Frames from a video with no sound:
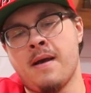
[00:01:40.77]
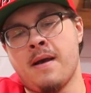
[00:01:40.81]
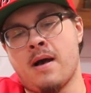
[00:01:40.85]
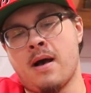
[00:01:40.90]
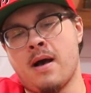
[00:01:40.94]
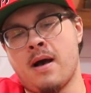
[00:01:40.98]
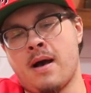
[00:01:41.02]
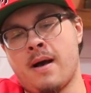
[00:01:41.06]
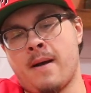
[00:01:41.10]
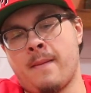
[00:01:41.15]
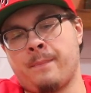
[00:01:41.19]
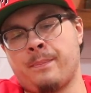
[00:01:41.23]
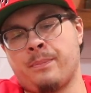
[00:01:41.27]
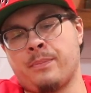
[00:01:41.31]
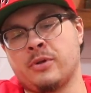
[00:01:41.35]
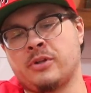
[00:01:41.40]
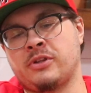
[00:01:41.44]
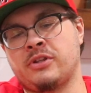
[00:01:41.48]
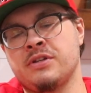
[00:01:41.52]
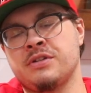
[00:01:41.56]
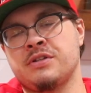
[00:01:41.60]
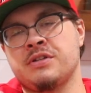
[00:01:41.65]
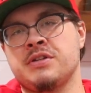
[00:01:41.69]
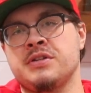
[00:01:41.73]
Um,
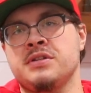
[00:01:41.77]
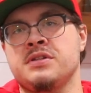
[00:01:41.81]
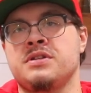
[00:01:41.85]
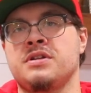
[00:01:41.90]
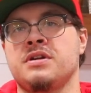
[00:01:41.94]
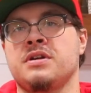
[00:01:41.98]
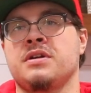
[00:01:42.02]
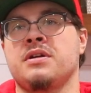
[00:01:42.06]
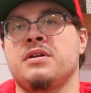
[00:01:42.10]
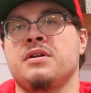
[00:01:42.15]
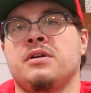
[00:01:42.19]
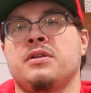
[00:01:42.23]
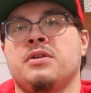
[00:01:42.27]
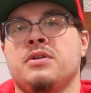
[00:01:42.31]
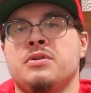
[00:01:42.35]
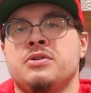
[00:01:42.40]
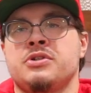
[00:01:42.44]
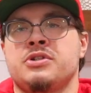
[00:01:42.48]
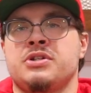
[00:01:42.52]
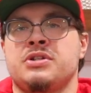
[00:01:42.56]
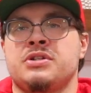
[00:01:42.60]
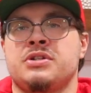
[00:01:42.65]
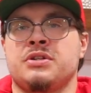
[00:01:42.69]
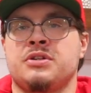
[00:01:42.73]
but this is the
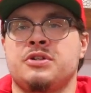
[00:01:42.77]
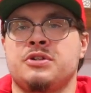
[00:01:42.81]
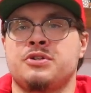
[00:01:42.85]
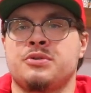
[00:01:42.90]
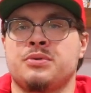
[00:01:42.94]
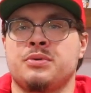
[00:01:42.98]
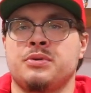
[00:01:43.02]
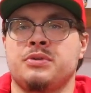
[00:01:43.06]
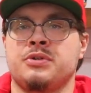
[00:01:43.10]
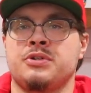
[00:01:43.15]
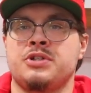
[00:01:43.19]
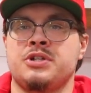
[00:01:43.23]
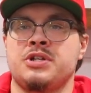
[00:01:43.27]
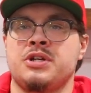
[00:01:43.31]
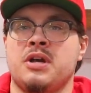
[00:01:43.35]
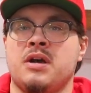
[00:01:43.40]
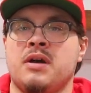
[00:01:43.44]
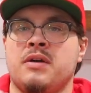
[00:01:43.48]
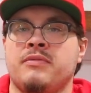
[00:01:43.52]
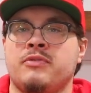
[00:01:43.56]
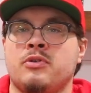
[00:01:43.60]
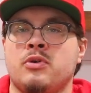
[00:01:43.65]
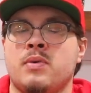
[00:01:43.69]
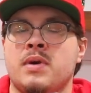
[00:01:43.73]
conclusion to the trilogy
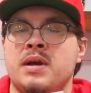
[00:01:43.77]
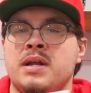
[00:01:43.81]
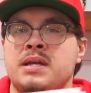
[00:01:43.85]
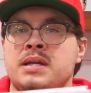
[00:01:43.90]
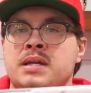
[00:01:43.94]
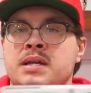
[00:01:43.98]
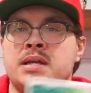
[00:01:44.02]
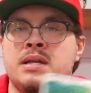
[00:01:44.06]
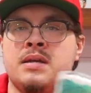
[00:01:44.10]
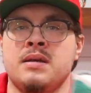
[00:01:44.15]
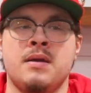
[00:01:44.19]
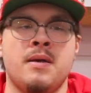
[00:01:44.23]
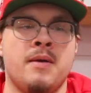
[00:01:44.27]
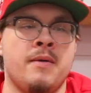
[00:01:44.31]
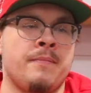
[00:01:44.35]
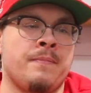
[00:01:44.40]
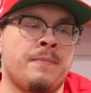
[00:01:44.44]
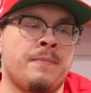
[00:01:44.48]
of Gwendy.